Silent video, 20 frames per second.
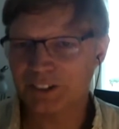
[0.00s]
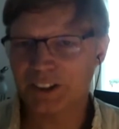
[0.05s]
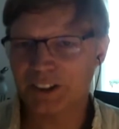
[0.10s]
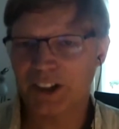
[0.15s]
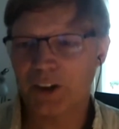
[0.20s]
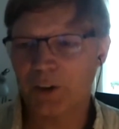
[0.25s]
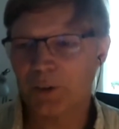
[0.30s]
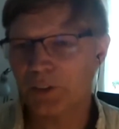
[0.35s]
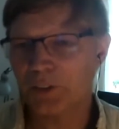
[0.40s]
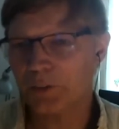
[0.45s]

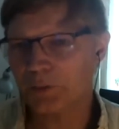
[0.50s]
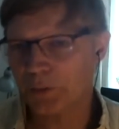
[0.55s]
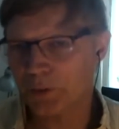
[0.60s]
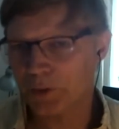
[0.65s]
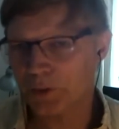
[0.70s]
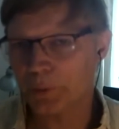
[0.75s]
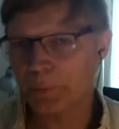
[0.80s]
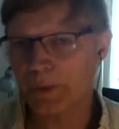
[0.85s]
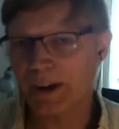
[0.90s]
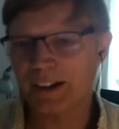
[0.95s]
go the
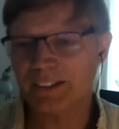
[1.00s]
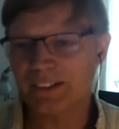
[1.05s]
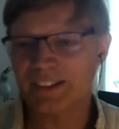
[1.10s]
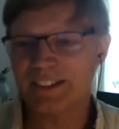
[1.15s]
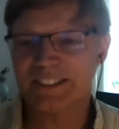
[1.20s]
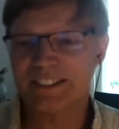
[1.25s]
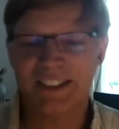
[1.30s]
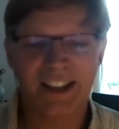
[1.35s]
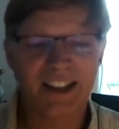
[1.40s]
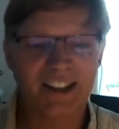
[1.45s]
further mile and
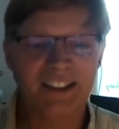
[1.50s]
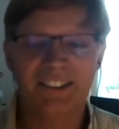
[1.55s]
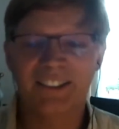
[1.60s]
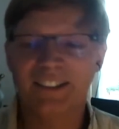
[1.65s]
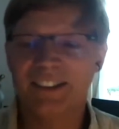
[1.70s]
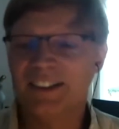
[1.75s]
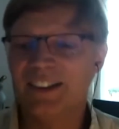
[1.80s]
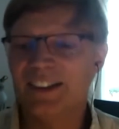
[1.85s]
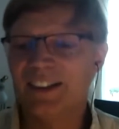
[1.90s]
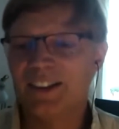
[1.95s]
say
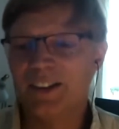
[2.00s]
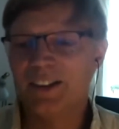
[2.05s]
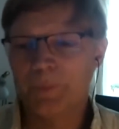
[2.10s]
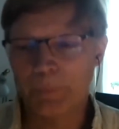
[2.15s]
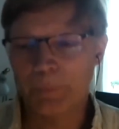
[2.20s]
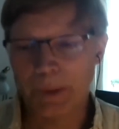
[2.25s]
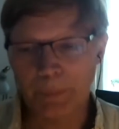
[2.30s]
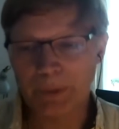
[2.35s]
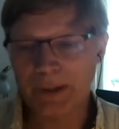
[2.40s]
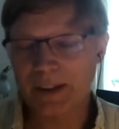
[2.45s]

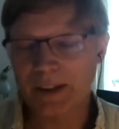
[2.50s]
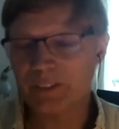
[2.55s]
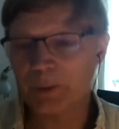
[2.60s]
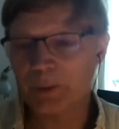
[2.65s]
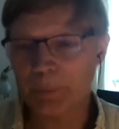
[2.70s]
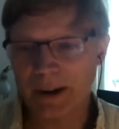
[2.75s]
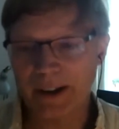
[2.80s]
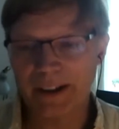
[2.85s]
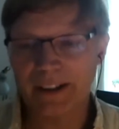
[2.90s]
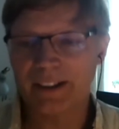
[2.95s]
people have to
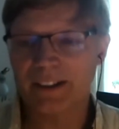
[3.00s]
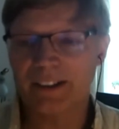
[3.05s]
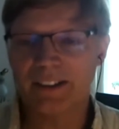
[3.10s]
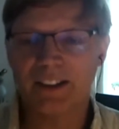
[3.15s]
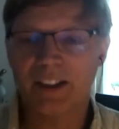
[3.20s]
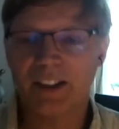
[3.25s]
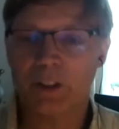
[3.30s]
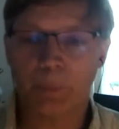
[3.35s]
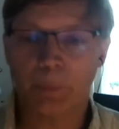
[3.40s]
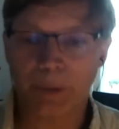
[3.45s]
buy in, and
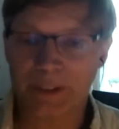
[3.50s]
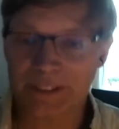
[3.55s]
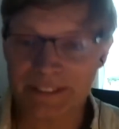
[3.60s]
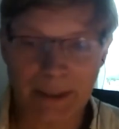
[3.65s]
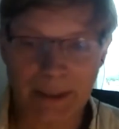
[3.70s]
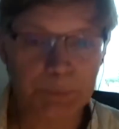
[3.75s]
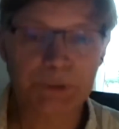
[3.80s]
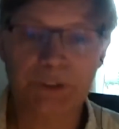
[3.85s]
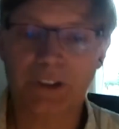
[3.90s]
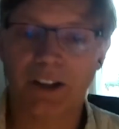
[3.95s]
that the
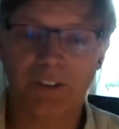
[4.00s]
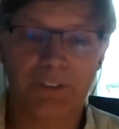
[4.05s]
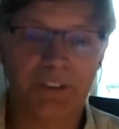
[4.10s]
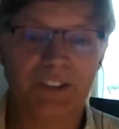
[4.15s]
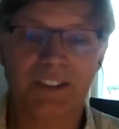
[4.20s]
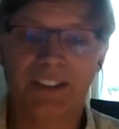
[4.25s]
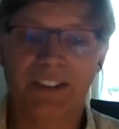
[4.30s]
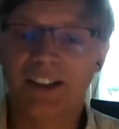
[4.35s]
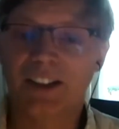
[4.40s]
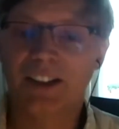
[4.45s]
perception of
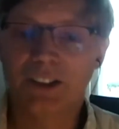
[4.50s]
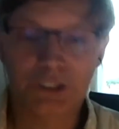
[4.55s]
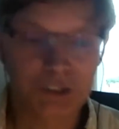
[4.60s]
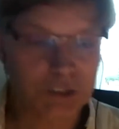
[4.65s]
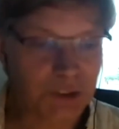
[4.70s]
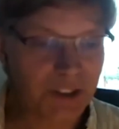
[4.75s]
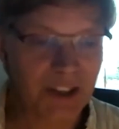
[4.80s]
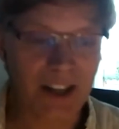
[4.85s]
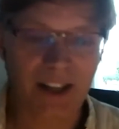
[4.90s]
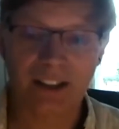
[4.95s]
it
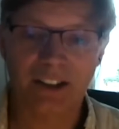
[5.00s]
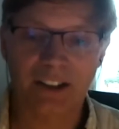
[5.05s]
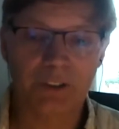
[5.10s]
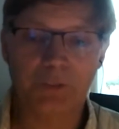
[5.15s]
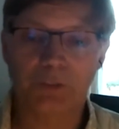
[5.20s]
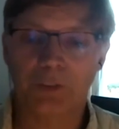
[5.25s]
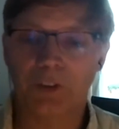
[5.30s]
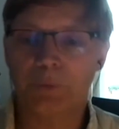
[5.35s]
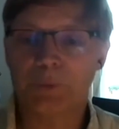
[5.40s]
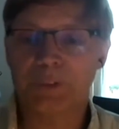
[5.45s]
should not
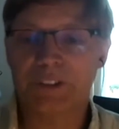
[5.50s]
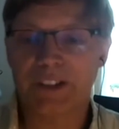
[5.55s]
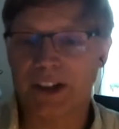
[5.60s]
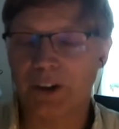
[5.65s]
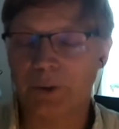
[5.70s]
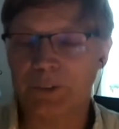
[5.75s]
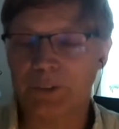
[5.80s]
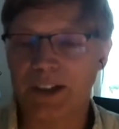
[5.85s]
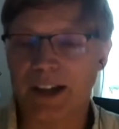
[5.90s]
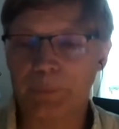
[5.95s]
confirm
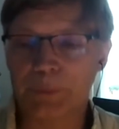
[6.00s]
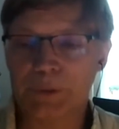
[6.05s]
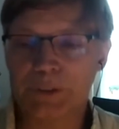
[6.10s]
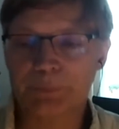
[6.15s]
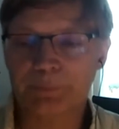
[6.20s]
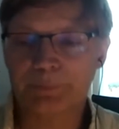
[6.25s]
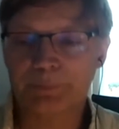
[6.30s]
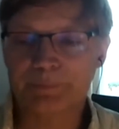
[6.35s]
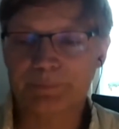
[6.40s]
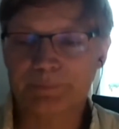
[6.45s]
stereotypes.
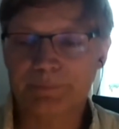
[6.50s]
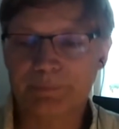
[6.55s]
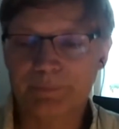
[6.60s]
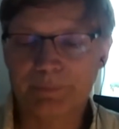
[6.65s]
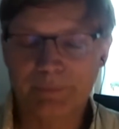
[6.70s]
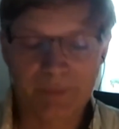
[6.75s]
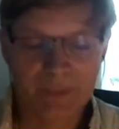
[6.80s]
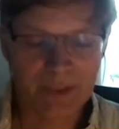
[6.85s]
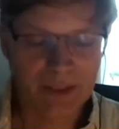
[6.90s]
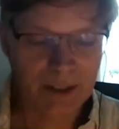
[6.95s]

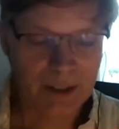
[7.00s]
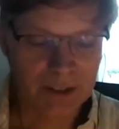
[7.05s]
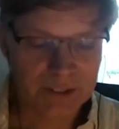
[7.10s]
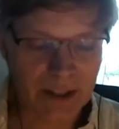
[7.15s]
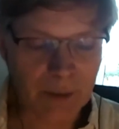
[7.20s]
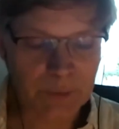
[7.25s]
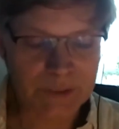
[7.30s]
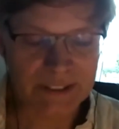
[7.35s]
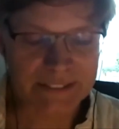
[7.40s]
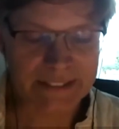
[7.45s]
So
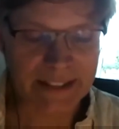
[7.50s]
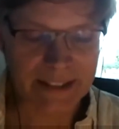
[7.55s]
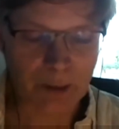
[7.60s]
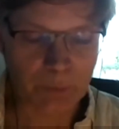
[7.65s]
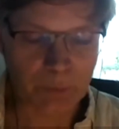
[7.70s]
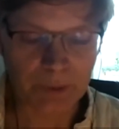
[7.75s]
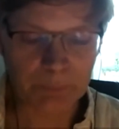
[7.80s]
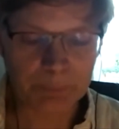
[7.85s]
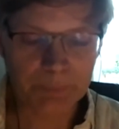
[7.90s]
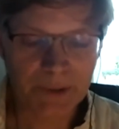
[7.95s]
that was the second
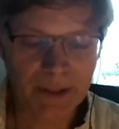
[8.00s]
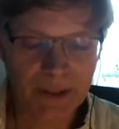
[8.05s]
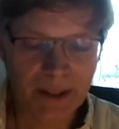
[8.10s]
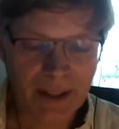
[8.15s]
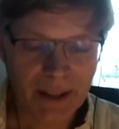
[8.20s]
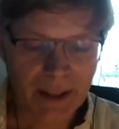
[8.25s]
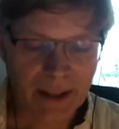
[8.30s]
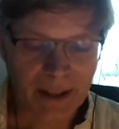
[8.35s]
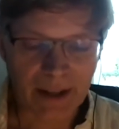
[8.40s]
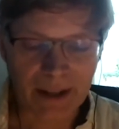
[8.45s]
one.
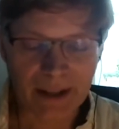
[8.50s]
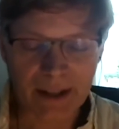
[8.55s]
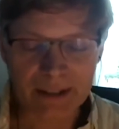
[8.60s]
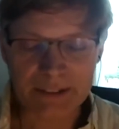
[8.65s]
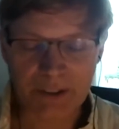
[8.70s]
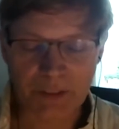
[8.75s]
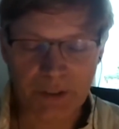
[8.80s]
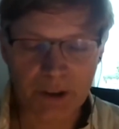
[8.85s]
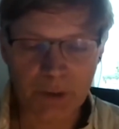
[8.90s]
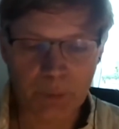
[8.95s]
And I guess
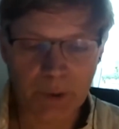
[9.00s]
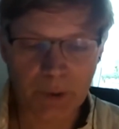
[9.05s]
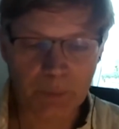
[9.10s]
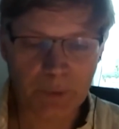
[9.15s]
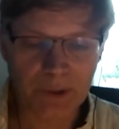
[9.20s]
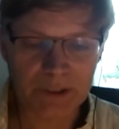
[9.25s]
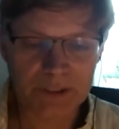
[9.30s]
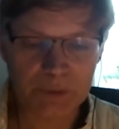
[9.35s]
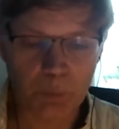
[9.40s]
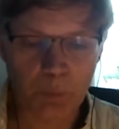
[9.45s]
the third one
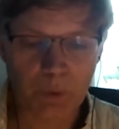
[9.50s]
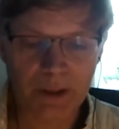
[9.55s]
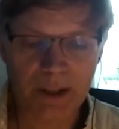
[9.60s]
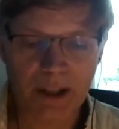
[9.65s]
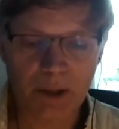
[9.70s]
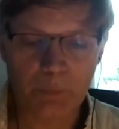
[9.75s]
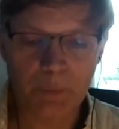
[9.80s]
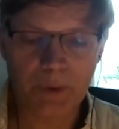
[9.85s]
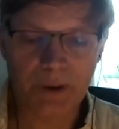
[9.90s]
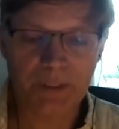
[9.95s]
was
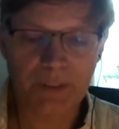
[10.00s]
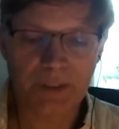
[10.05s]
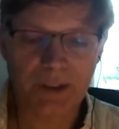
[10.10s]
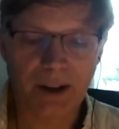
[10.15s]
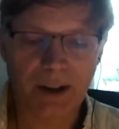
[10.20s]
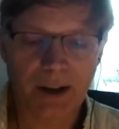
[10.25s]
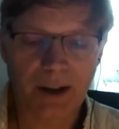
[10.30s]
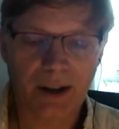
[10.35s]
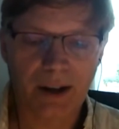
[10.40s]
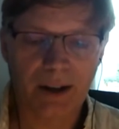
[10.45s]
working with,
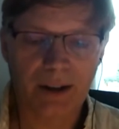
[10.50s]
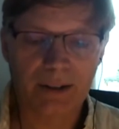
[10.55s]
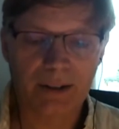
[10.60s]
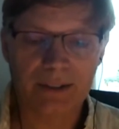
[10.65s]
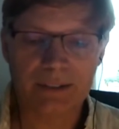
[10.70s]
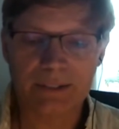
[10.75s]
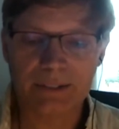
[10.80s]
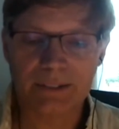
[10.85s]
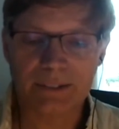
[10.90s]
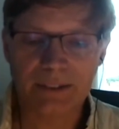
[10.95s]

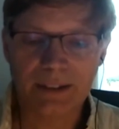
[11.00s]
I